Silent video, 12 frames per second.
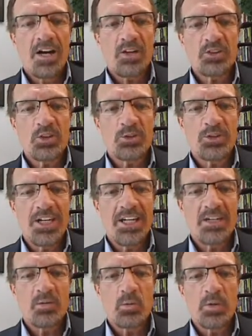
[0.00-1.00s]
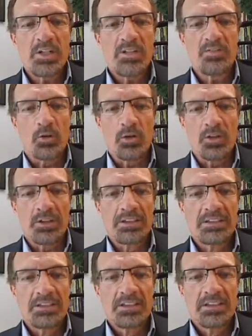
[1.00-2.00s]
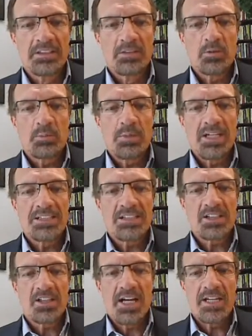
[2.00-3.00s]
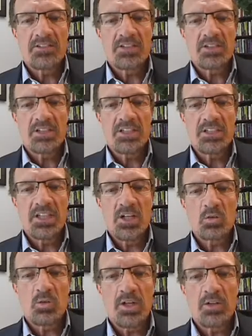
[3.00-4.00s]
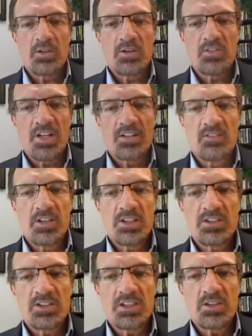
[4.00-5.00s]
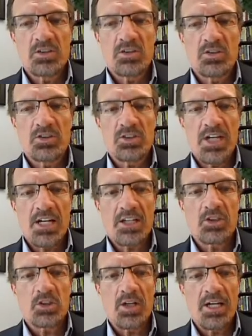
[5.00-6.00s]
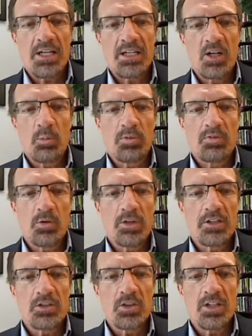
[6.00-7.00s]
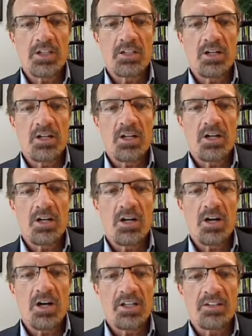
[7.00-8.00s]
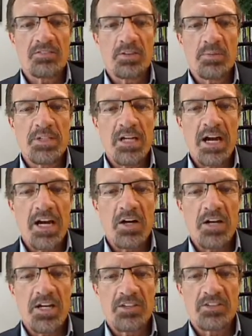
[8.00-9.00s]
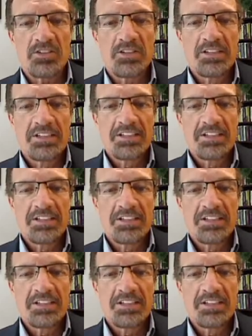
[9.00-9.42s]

Also today, Weaver reminds clients that detailed records of every single stock trade help avoid a dreaded audit from the IRS.